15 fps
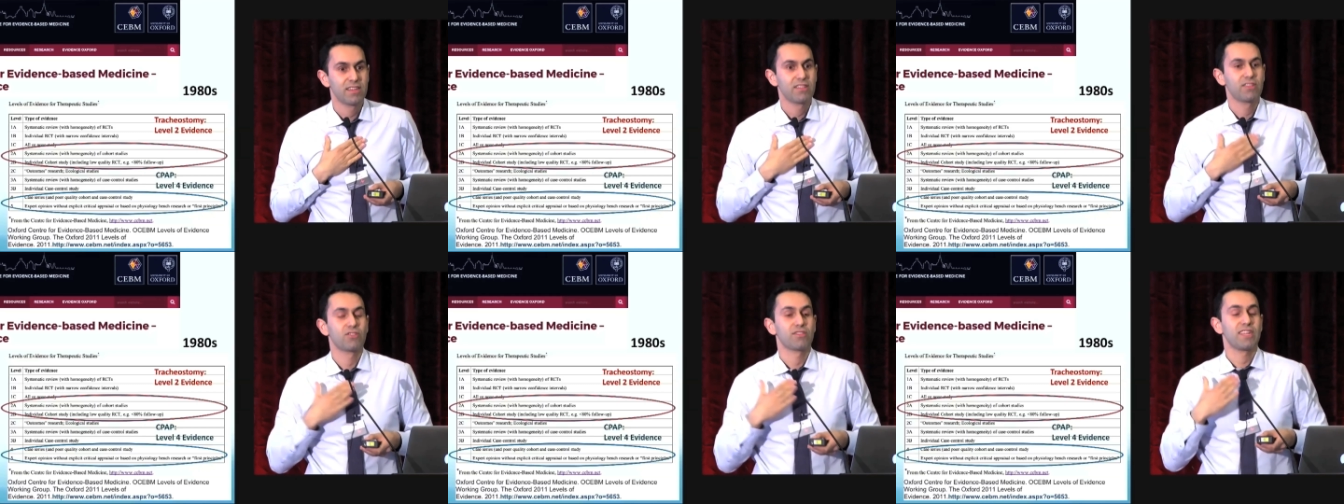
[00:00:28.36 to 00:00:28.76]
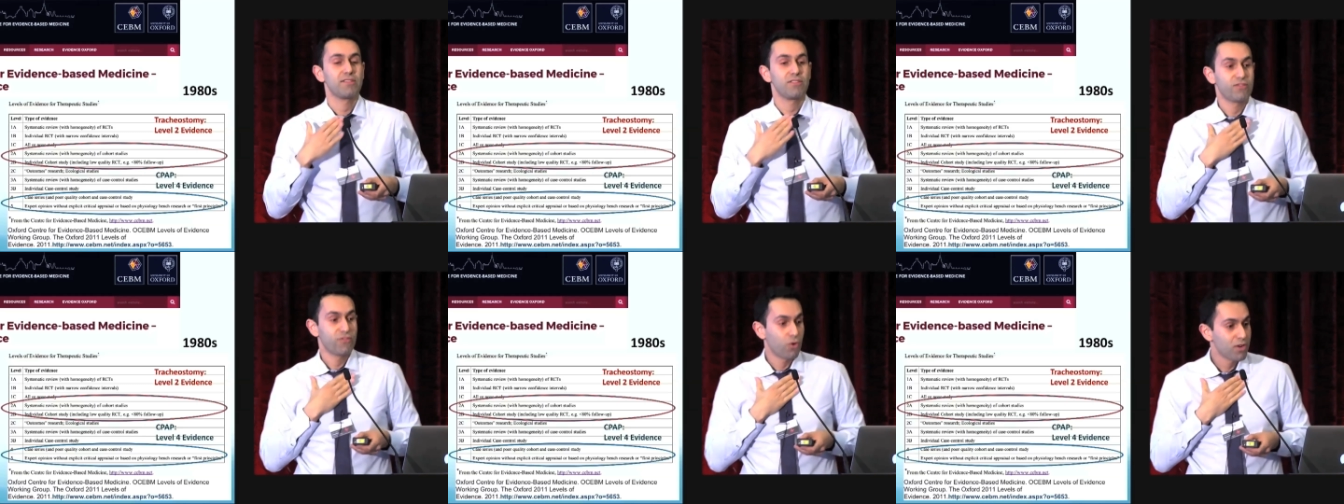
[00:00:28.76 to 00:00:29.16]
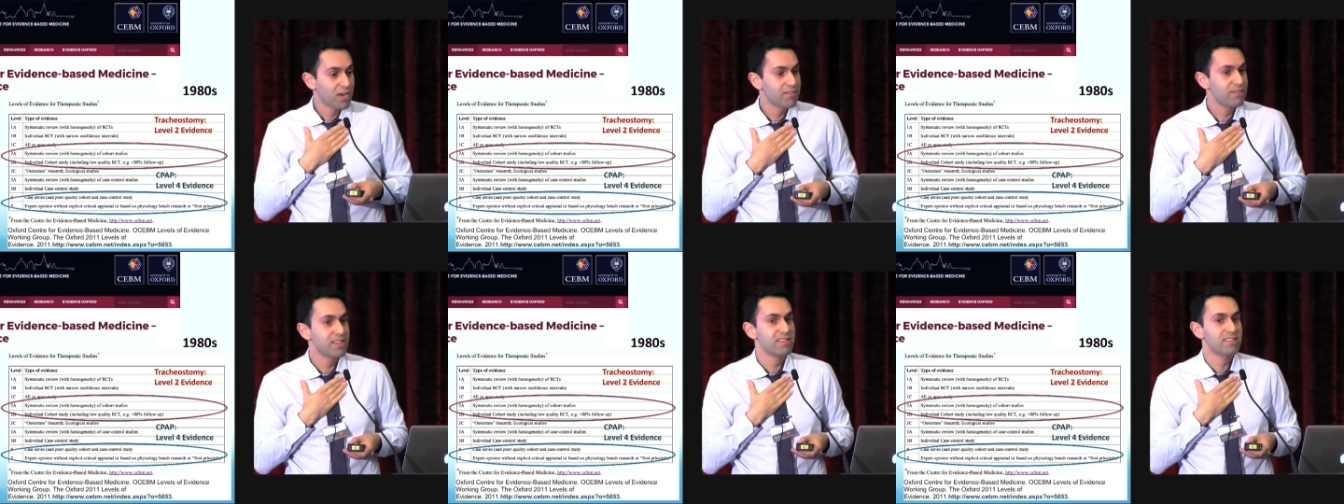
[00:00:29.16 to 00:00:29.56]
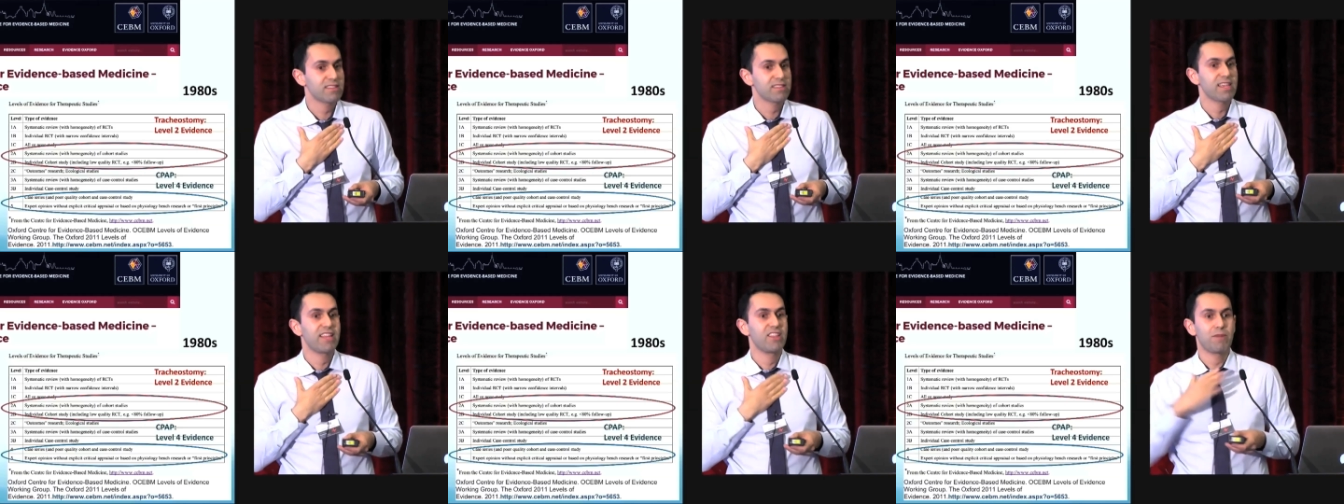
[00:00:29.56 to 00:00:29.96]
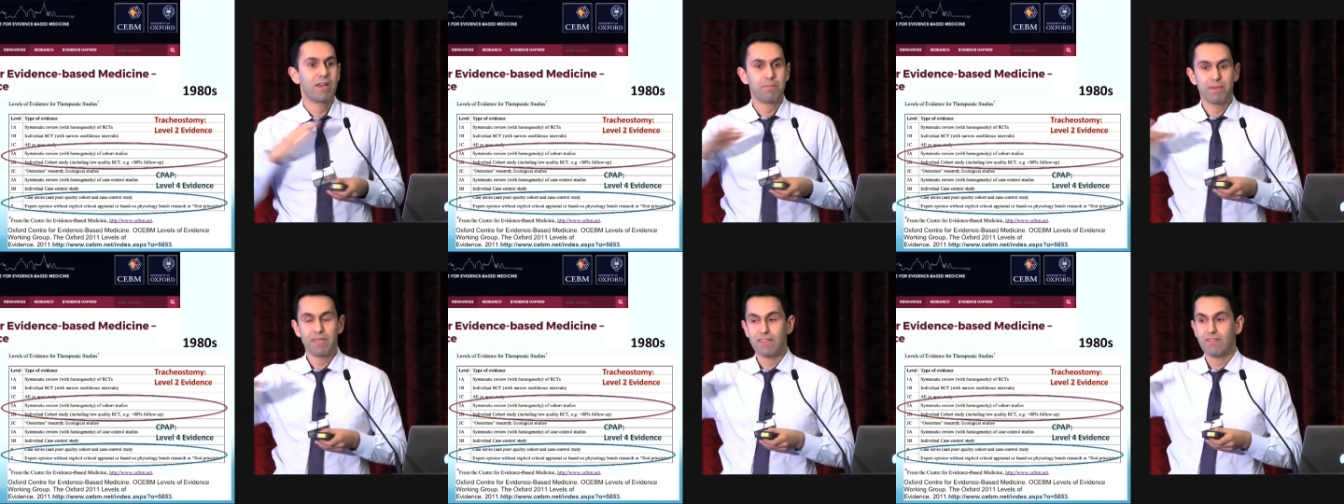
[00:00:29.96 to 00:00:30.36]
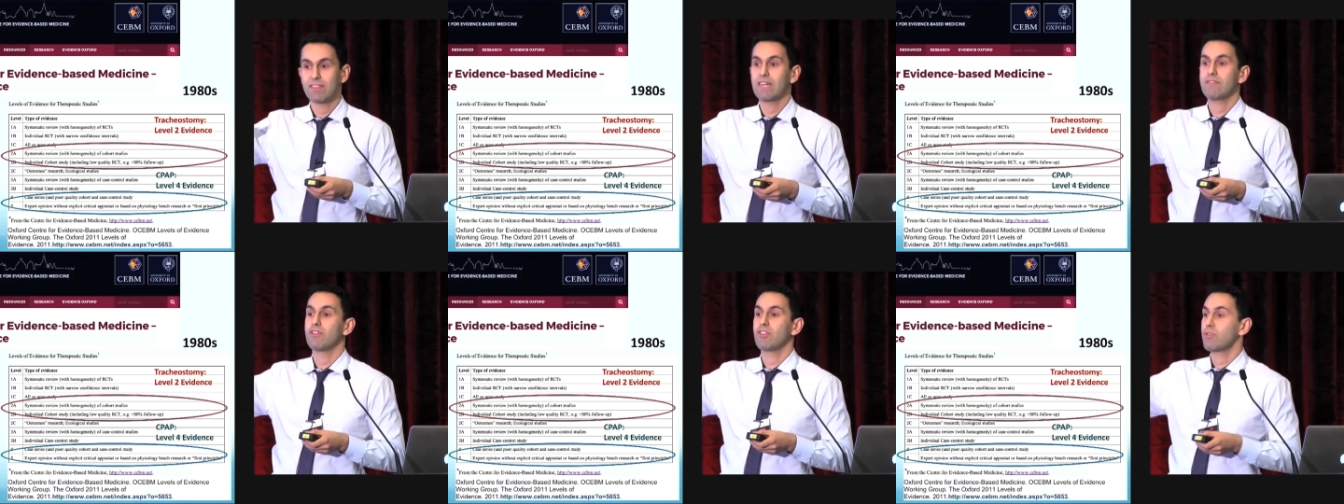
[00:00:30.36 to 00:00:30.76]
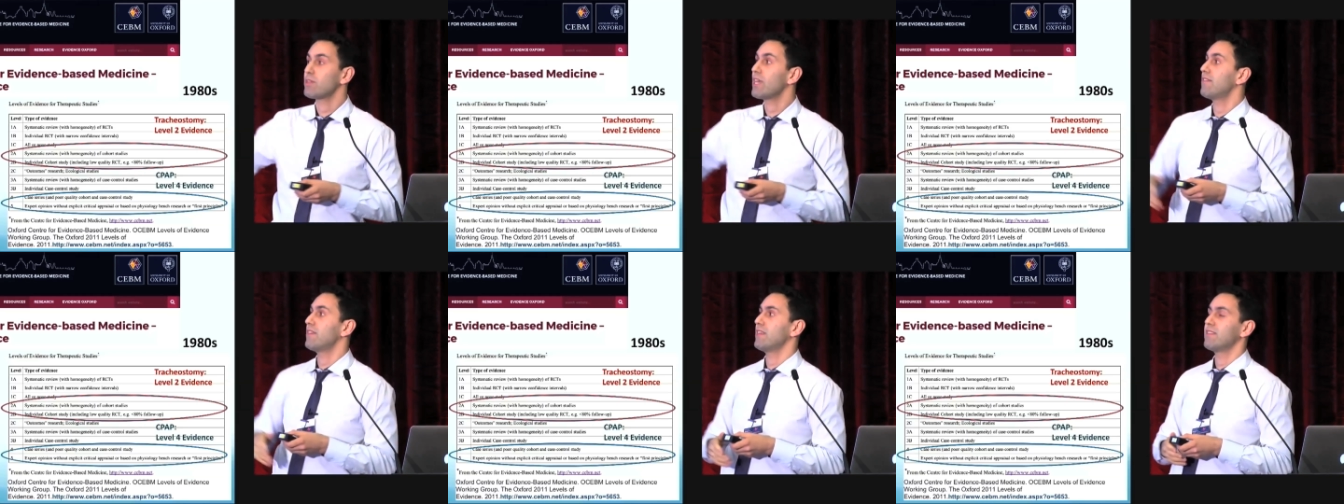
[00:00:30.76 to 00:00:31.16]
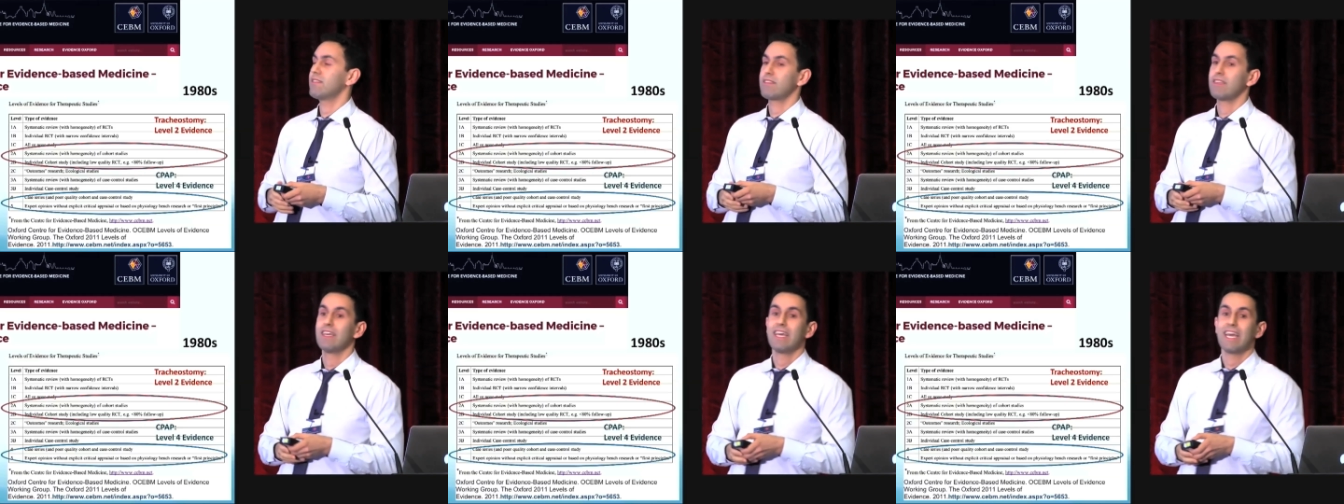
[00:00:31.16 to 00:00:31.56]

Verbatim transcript: there's level four evidence, and there might be even level three evidence.